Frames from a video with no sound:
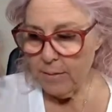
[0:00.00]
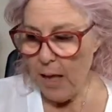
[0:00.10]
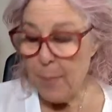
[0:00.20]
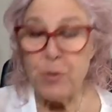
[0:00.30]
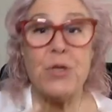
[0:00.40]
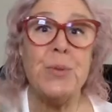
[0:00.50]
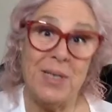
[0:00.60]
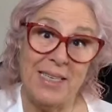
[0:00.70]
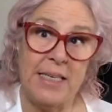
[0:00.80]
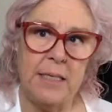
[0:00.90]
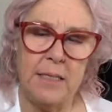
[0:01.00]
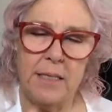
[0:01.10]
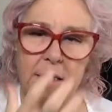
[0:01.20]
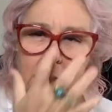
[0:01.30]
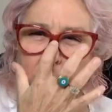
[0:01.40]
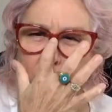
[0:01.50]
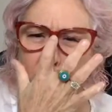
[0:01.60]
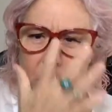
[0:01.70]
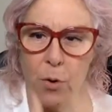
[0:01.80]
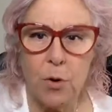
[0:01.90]
opportunities to
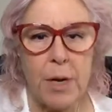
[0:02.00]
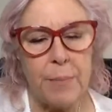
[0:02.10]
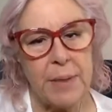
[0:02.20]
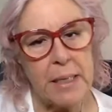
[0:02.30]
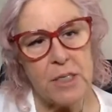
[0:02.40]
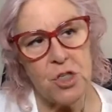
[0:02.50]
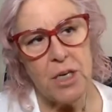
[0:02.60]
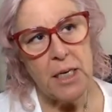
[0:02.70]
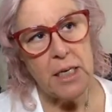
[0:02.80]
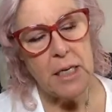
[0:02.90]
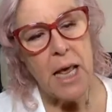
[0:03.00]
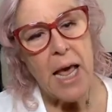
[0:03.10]
learn and be initiated.